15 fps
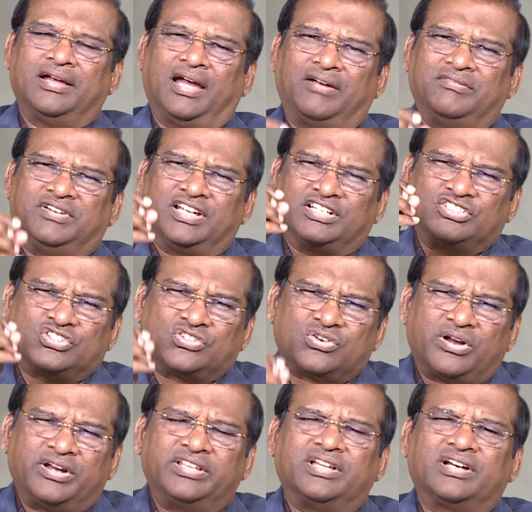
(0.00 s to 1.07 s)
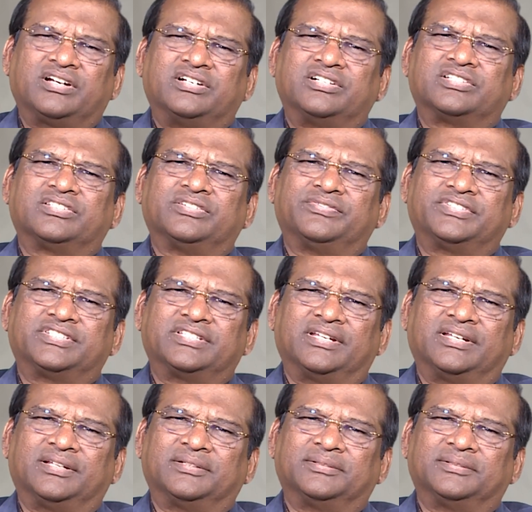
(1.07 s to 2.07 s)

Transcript: I have destroyed the curse of sin.